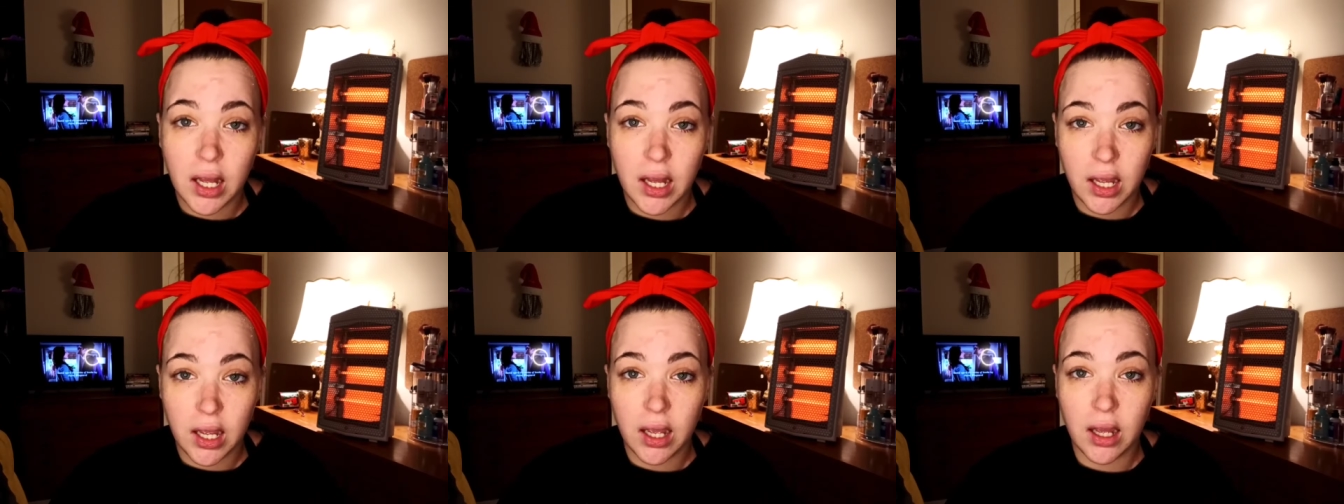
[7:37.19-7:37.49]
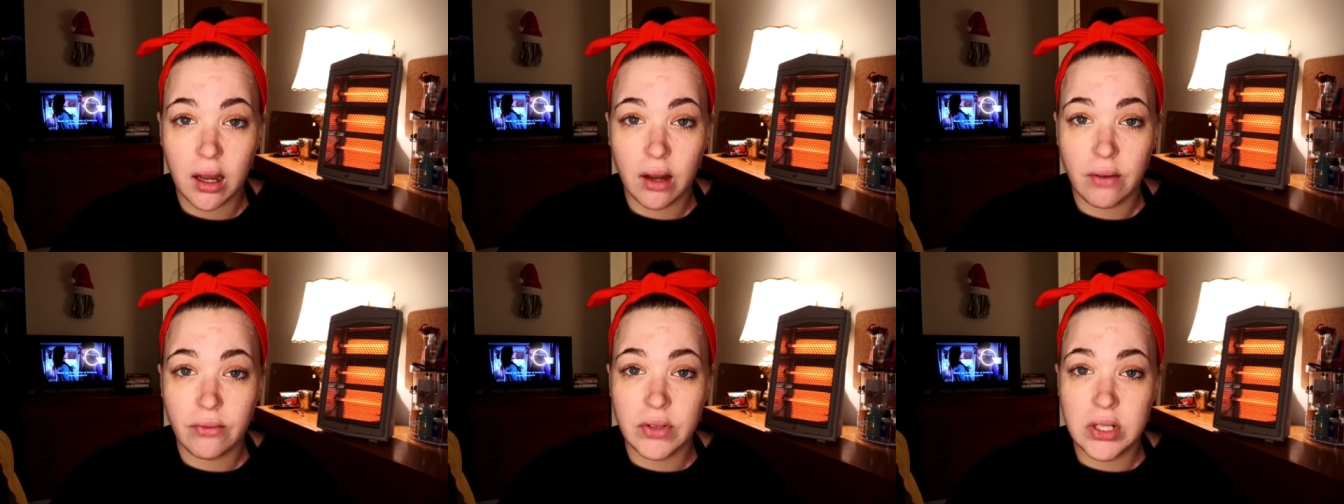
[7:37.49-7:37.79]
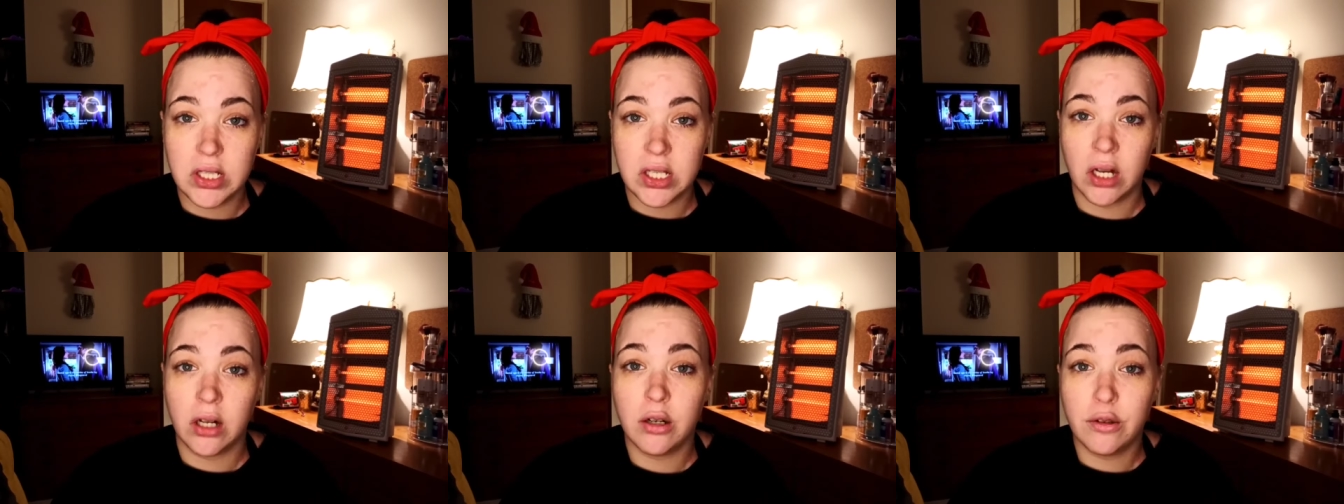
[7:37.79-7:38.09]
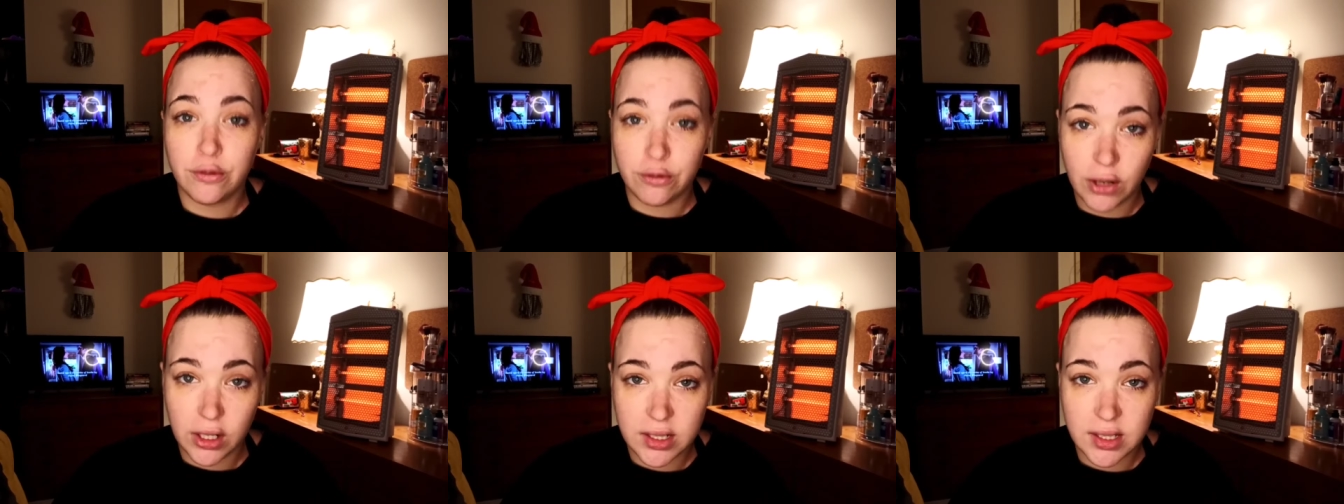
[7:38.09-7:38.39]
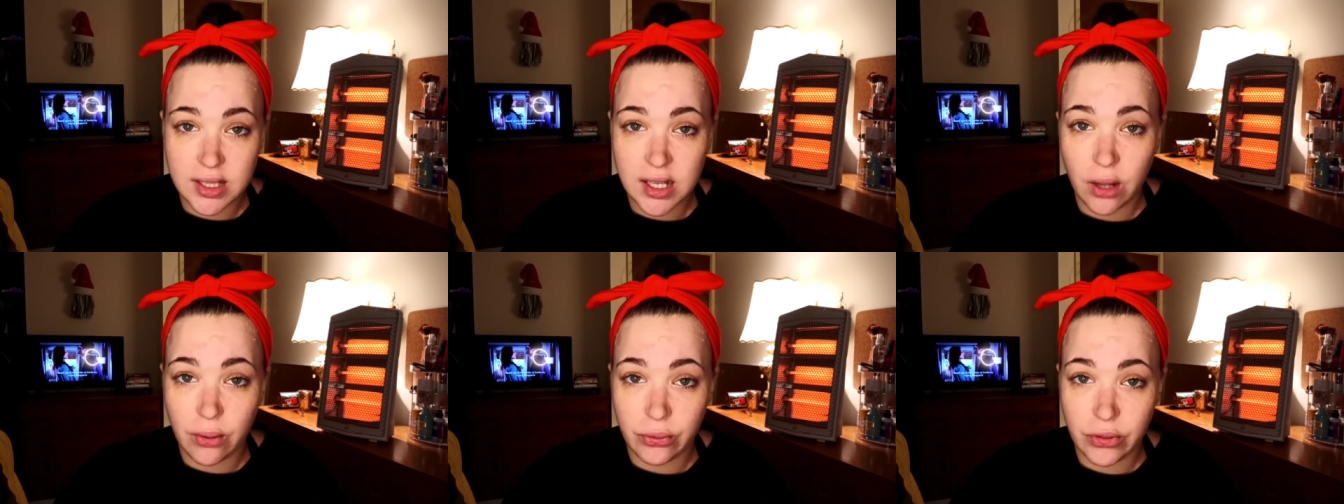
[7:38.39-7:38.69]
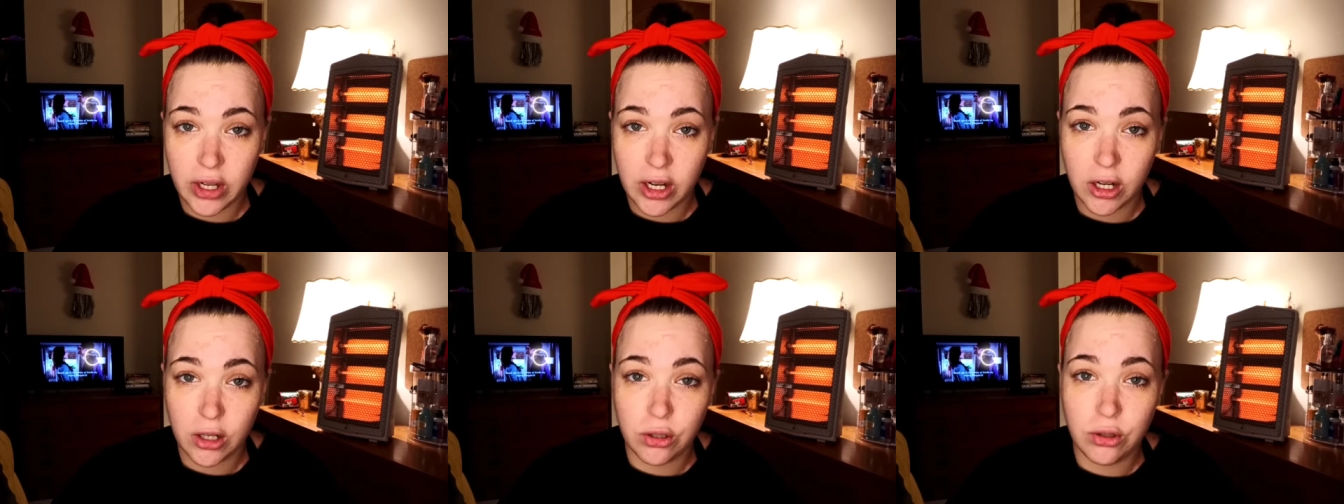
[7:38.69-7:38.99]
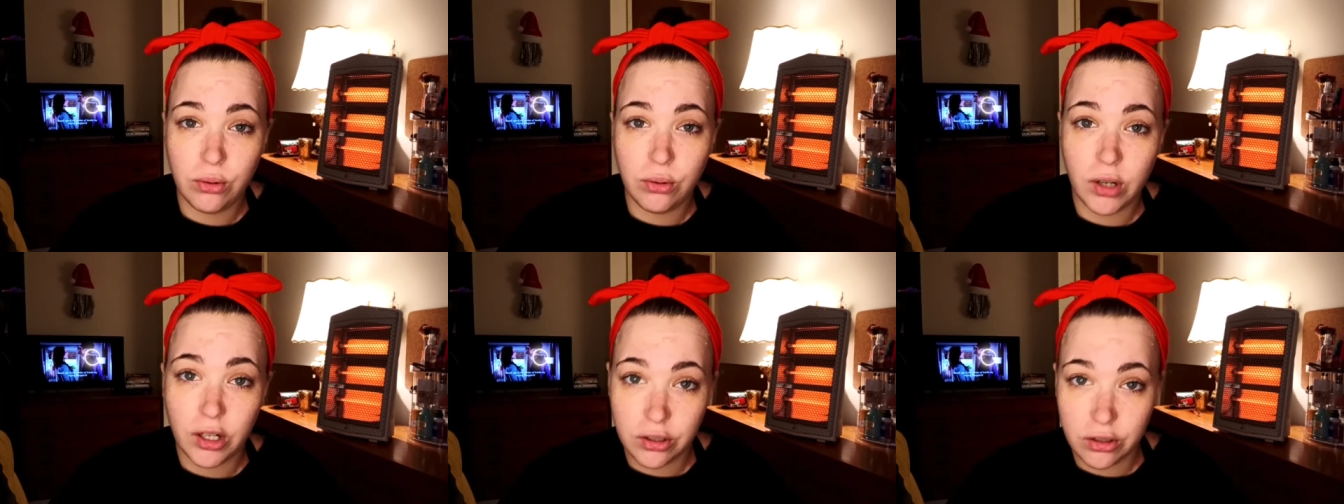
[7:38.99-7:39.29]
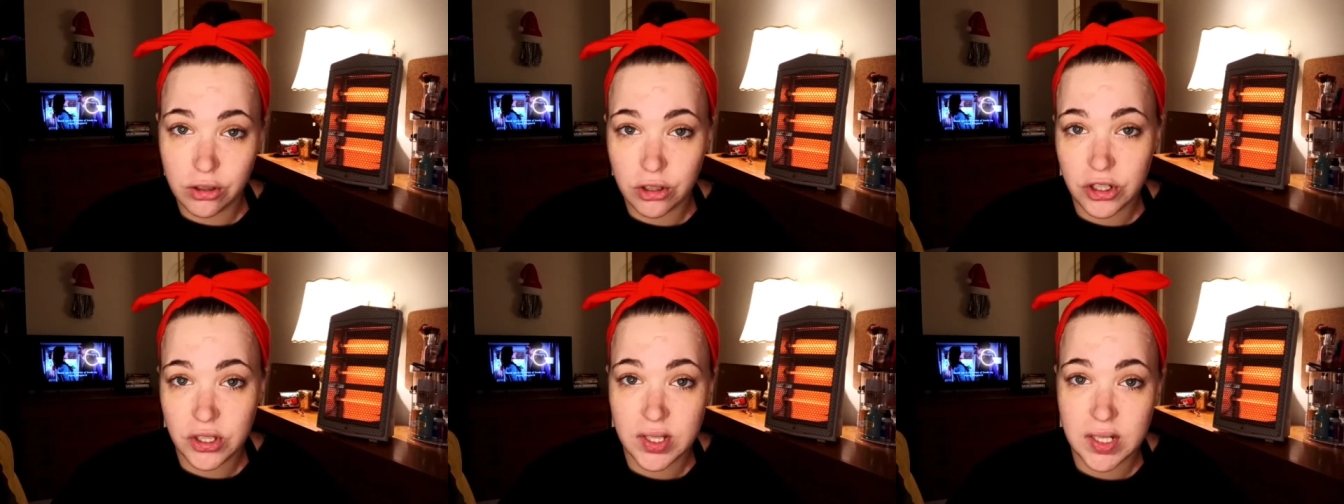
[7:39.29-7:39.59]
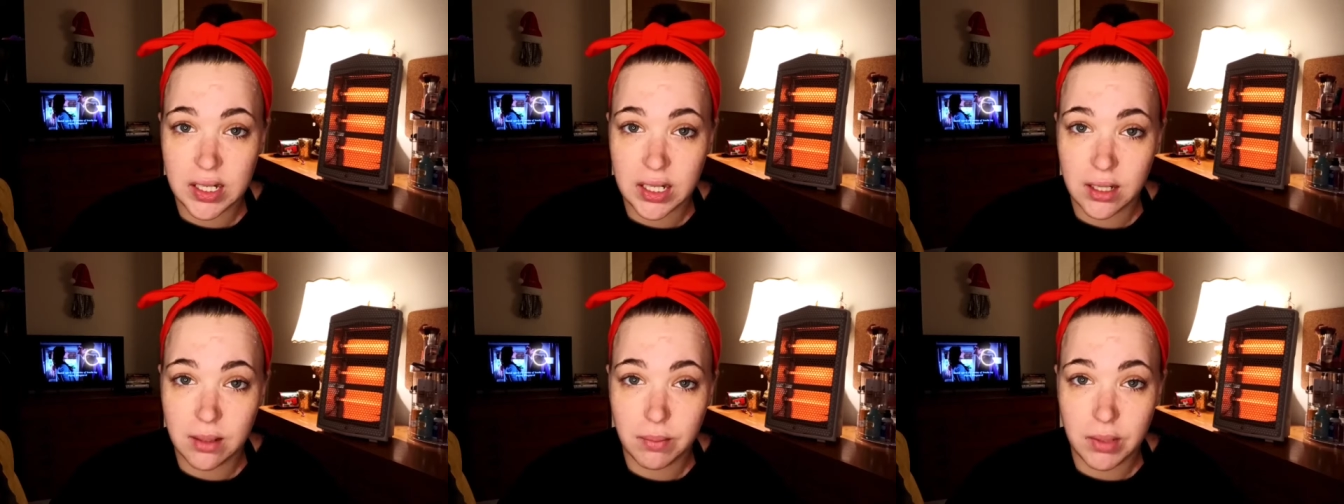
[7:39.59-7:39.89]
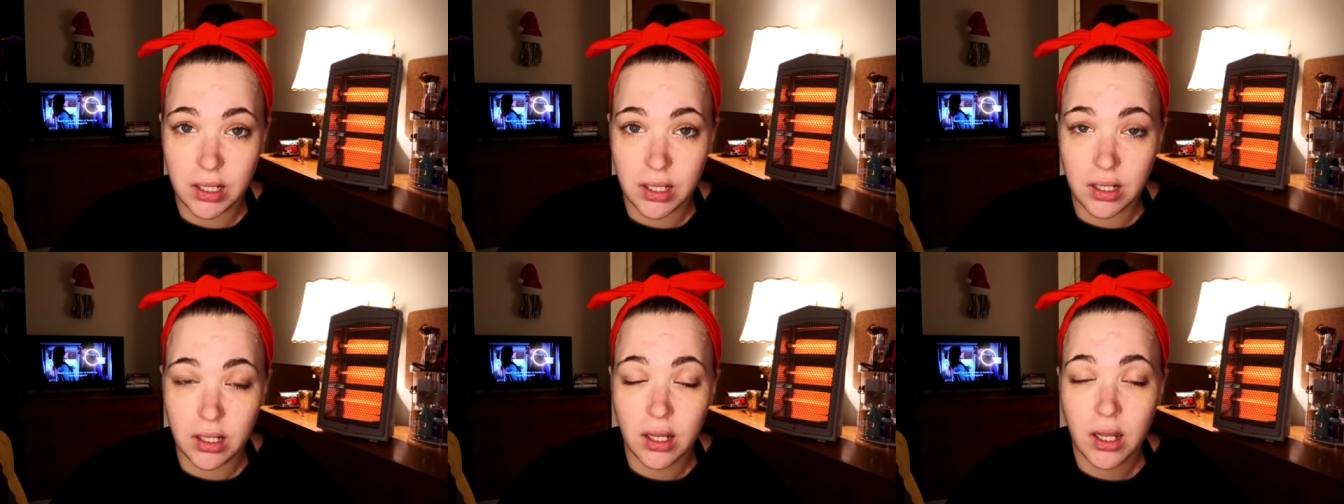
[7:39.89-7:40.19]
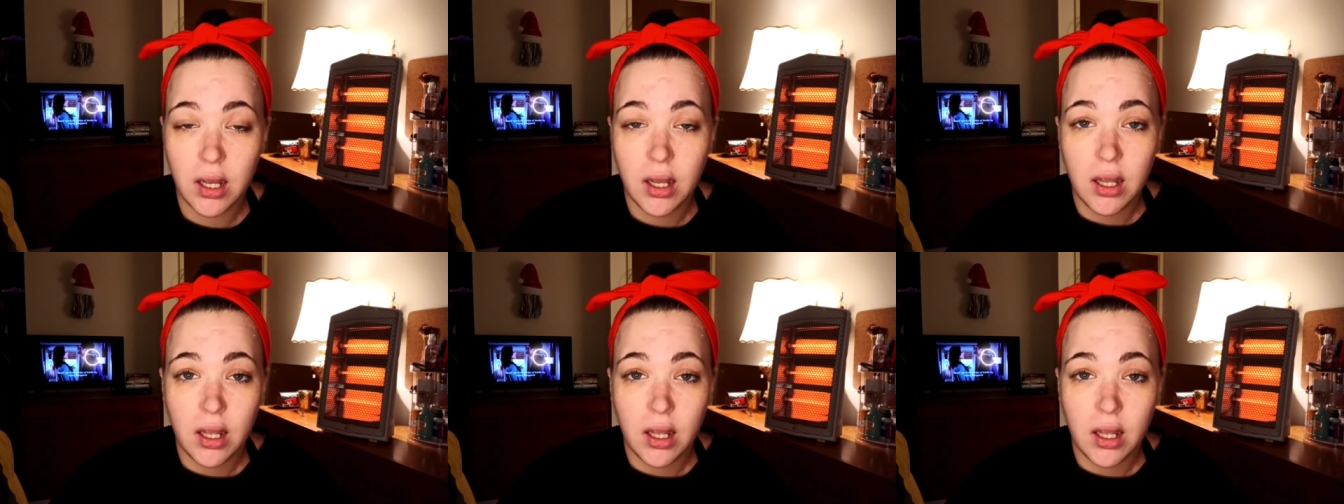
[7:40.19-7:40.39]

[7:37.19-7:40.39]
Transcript: I have a ton of friends out there who understand me